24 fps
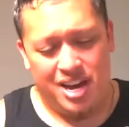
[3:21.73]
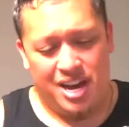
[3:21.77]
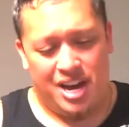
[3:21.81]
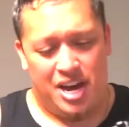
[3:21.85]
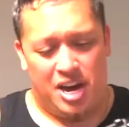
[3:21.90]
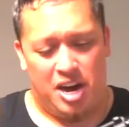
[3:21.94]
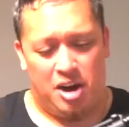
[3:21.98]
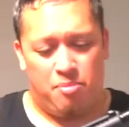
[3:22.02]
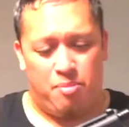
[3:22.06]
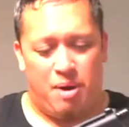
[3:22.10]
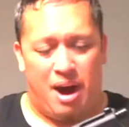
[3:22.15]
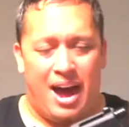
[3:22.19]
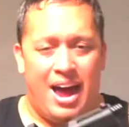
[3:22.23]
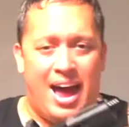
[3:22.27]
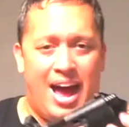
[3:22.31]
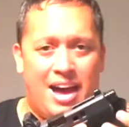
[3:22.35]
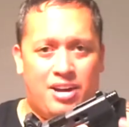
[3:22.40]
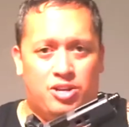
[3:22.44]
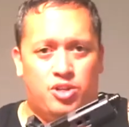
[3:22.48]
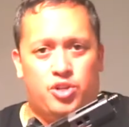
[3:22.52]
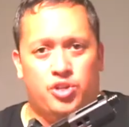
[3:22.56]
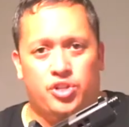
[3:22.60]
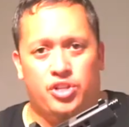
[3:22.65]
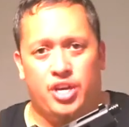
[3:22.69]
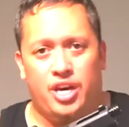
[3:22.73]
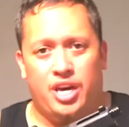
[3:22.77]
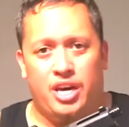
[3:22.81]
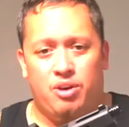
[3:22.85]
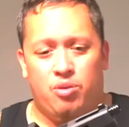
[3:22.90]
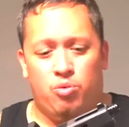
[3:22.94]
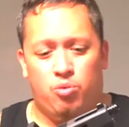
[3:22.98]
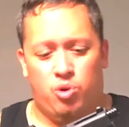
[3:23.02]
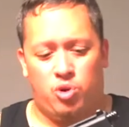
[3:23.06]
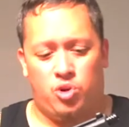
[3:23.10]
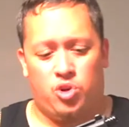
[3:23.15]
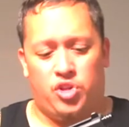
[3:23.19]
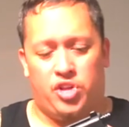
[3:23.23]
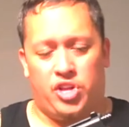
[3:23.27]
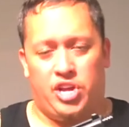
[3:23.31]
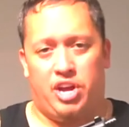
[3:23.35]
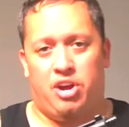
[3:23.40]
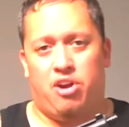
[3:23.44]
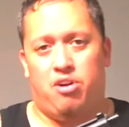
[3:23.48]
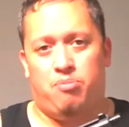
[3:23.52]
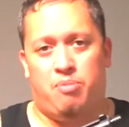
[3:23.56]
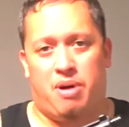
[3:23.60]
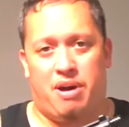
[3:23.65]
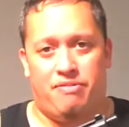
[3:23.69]
I actually will
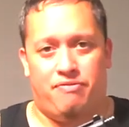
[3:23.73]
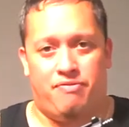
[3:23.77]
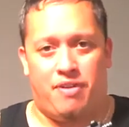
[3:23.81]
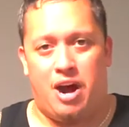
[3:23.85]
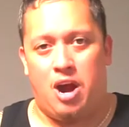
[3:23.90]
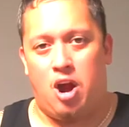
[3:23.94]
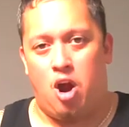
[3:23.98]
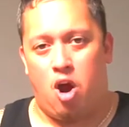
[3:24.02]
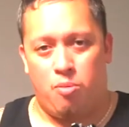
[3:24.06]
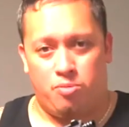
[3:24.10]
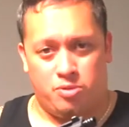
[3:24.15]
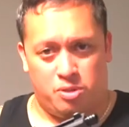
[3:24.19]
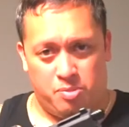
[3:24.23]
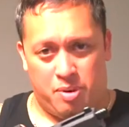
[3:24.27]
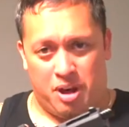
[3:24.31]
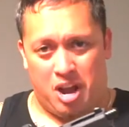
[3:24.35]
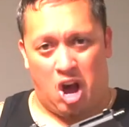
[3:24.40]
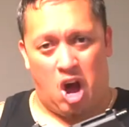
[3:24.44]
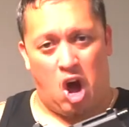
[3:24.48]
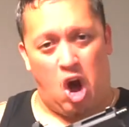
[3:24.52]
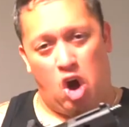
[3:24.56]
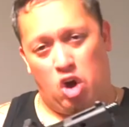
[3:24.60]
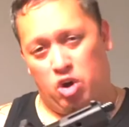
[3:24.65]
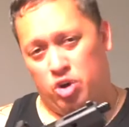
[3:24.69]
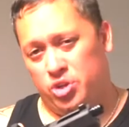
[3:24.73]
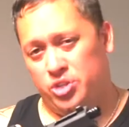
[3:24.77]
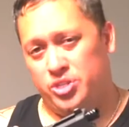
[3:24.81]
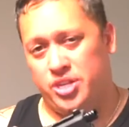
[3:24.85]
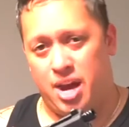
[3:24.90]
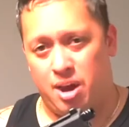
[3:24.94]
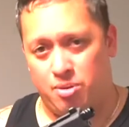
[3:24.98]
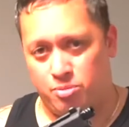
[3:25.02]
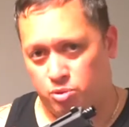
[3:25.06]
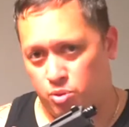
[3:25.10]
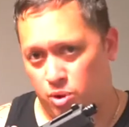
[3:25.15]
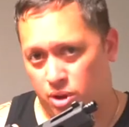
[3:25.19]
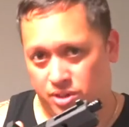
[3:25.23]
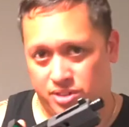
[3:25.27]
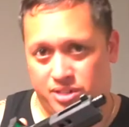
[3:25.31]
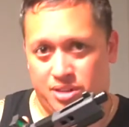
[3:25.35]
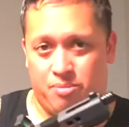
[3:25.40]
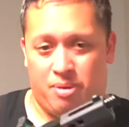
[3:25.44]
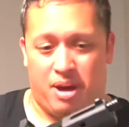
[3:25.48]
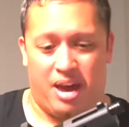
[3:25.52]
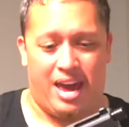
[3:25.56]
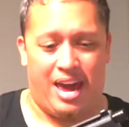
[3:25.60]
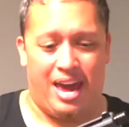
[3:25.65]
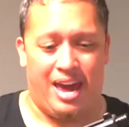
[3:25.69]
clear my firearms about 100 times while it's in
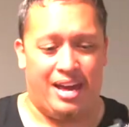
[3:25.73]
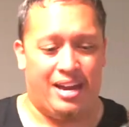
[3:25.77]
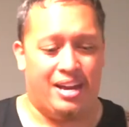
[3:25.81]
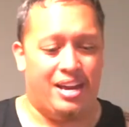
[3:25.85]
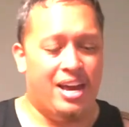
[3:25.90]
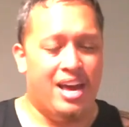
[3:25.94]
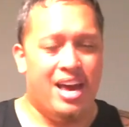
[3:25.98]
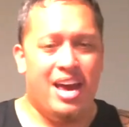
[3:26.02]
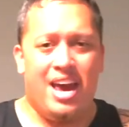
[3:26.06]
my hand.